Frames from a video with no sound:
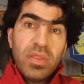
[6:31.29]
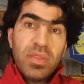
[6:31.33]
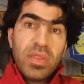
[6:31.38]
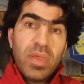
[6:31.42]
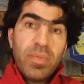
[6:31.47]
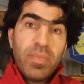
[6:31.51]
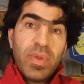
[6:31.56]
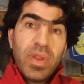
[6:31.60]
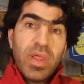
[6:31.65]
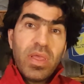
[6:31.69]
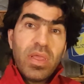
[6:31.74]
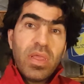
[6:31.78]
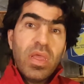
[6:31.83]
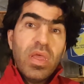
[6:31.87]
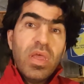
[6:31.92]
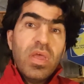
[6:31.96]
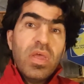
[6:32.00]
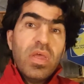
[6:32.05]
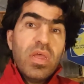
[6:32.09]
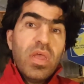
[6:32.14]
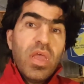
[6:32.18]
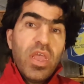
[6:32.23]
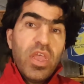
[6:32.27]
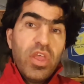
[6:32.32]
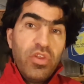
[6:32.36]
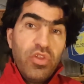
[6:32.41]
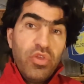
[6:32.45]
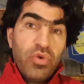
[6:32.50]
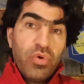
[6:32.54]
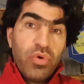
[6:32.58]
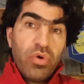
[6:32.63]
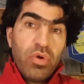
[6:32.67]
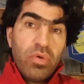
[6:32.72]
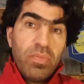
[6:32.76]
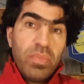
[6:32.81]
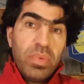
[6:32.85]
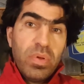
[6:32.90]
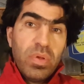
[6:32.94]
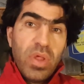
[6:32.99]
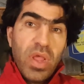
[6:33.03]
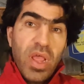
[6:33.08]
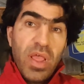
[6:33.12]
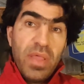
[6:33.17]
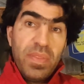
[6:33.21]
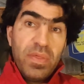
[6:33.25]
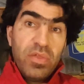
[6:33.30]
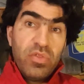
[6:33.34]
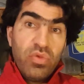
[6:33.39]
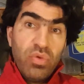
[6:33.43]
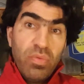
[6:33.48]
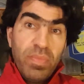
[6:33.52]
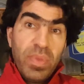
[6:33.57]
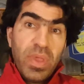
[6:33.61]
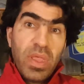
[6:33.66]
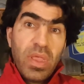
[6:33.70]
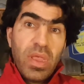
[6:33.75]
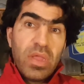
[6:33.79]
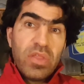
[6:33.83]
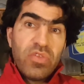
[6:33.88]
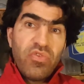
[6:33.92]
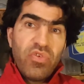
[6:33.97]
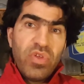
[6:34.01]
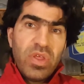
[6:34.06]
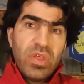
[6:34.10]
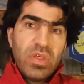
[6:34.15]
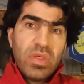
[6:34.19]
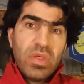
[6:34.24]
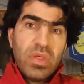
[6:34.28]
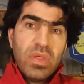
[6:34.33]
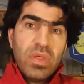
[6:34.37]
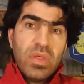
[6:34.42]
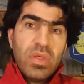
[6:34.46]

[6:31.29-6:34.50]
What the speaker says: They play in Europe and the 2 big countries,